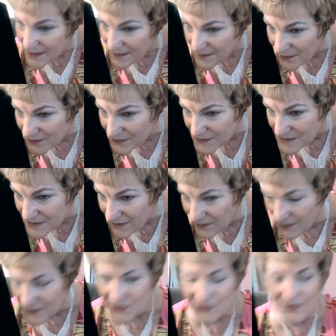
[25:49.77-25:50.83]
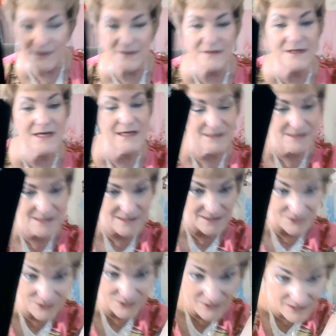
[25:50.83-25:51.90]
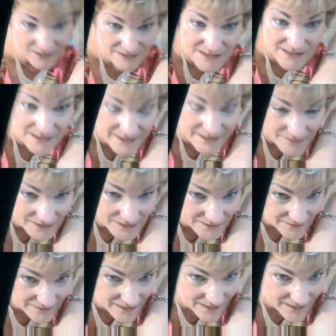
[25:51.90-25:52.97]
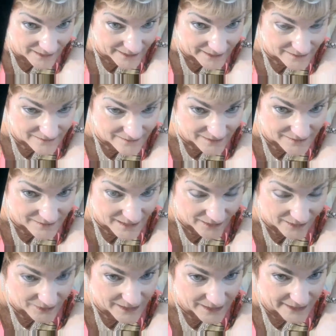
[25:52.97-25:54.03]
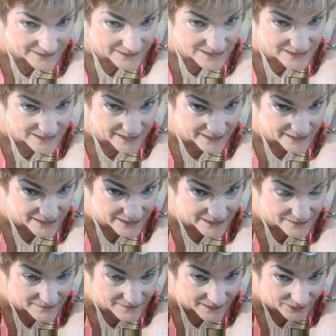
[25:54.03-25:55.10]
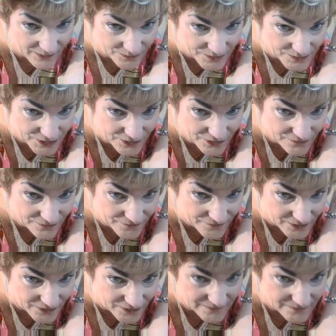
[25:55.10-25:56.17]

Those are, yes, you ought to see them in the light. And they are cascading. They are beautiful.